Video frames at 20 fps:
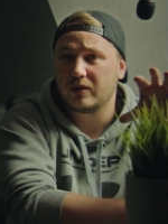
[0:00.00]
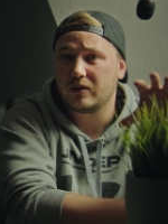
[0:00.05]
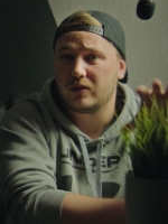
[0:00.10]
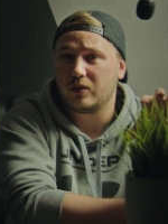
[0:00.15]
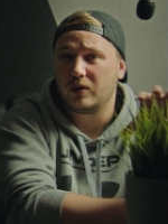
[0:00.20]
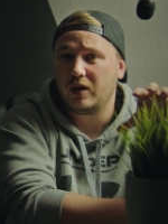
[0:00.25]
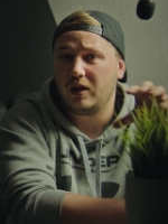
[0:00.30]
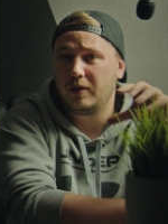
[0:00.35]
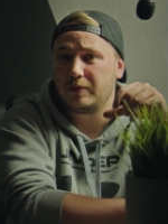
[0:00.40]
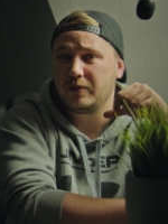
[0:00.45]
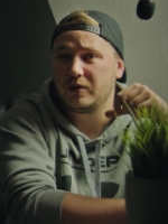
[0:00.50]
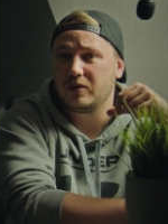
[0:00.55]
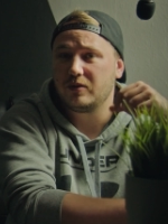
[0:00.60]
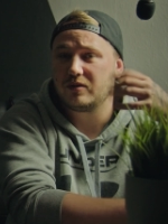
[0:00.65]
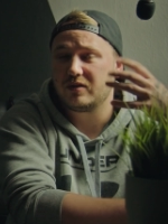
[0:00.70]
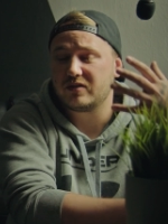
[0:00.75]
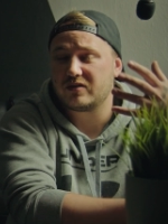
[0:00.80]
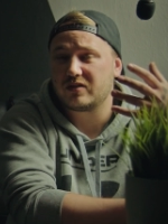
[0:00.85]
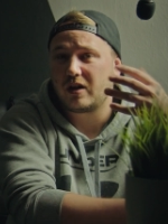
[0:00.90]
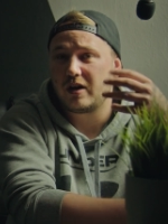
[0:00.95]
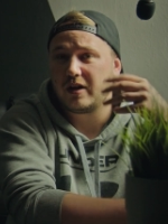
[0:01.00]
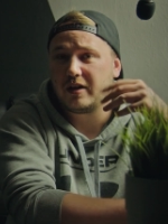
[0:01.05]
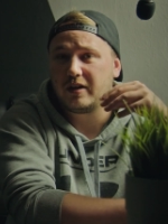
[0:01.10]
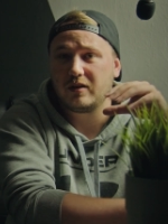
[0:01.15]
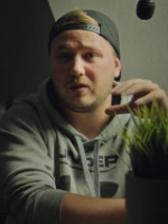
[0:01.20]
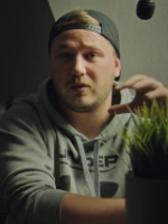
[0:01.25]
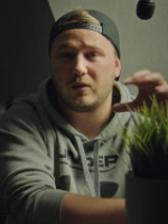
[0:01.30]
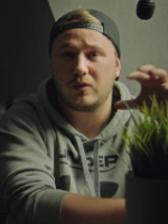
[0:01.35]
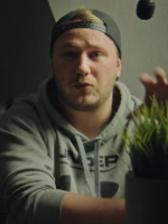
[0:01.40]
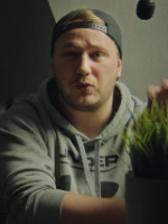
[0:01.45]
to help you
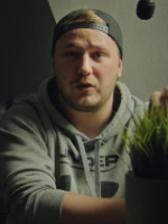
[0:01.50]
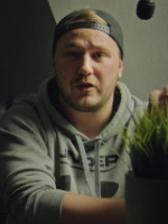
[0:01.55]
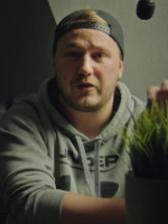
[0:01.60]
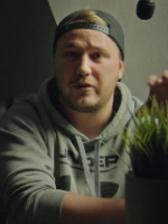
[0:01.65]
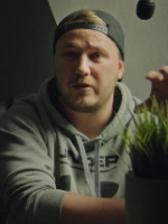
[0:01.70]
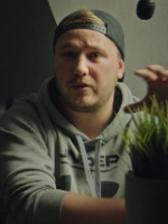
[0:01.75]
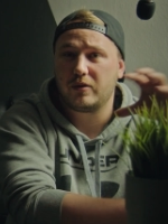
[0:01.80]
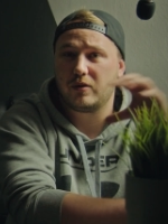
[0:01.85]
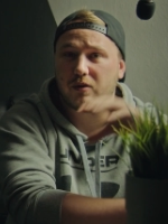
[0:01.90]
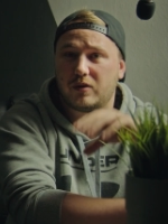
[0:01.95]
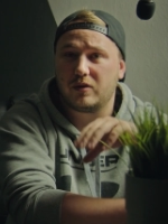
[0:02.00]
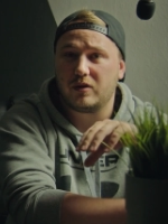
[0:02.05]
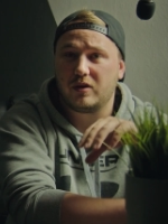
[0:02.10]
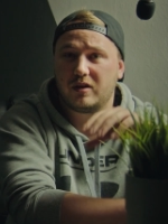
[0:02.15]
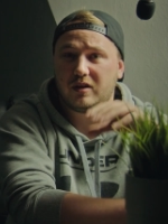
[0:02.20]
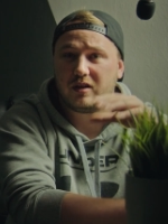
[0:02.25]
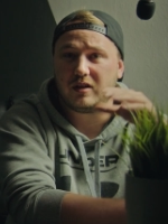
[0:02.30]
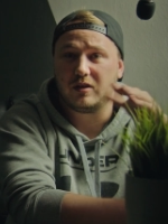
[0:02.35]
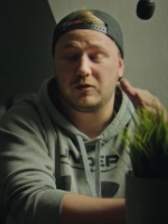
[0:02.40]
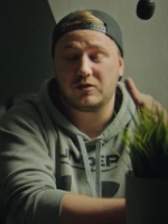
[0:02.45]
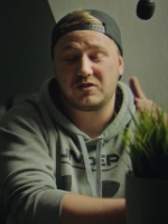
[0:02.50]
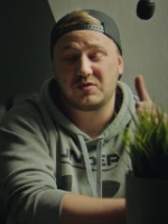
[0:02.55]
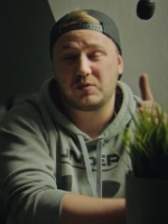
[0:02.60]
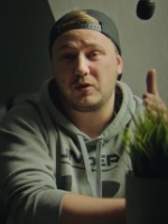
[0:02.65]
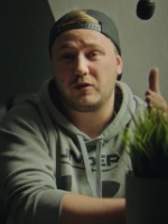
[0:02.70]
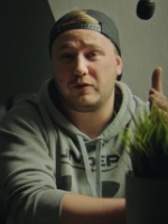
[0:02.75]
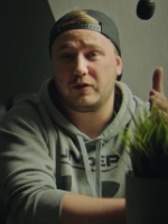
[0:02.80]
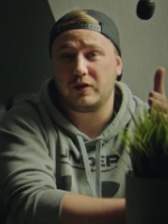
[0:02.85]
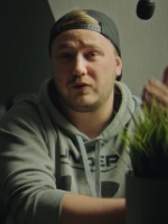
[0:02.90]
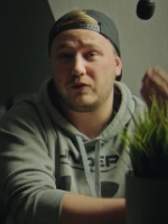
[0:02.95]
decide on whether or not it is
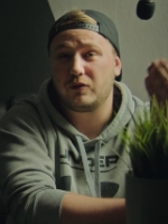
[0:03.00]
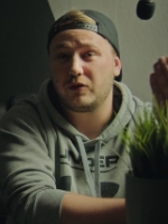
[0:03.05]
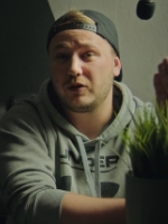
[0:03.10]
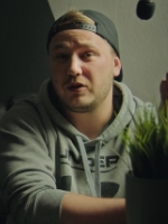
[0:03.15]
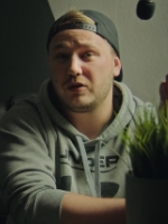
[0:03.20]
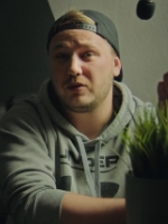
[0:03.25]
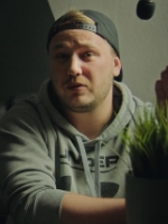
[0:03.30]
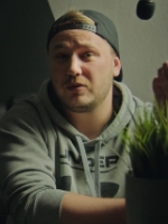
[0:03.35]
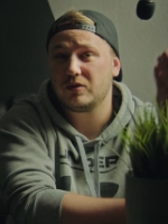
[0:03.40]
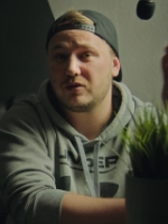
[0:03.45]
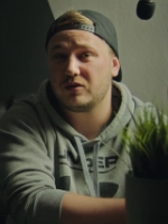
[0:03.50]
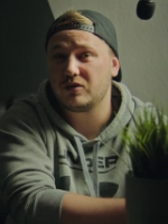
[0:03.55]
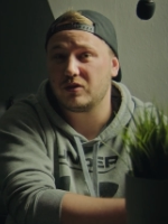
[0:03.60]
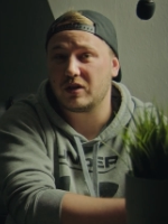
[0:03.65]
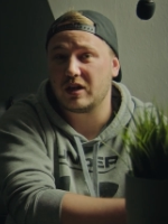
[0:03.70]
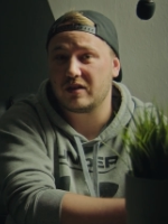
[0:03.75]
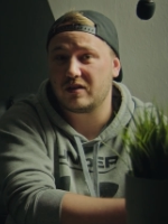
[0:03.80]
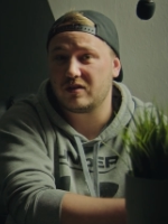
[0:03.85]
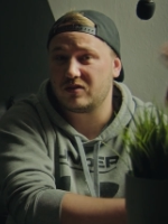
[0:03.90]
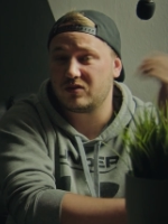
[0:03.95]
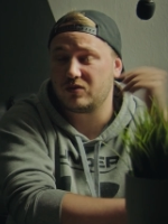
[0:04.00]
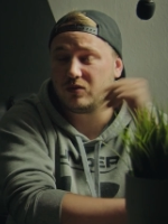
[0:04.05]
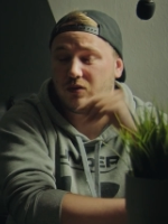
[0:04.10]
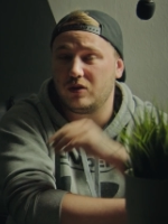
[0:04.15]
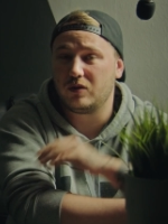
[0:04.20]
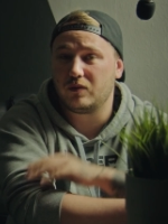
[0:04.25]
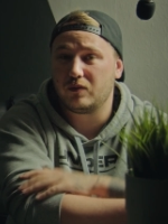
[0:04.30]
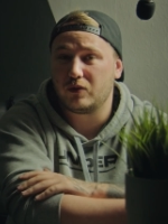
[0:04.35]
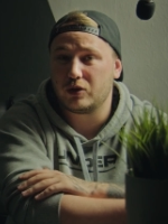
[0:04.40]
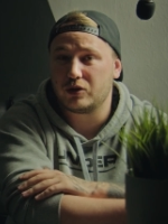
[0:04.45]
worth it for you to get the
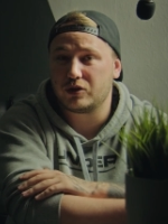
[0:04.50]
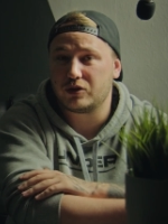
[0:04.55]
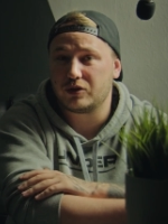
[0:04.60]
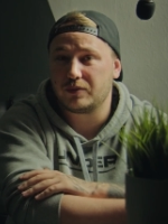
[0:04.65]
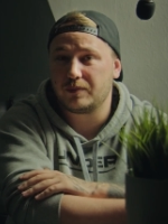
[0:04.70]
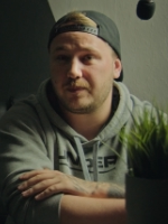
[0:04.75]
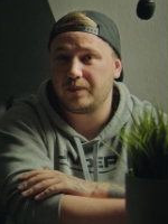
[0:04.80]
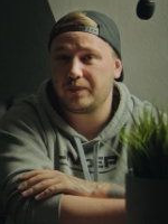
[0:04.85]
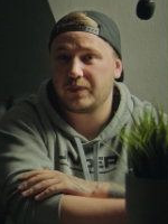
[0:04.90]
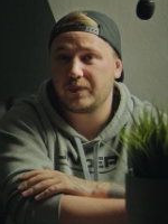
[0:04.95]
studio version.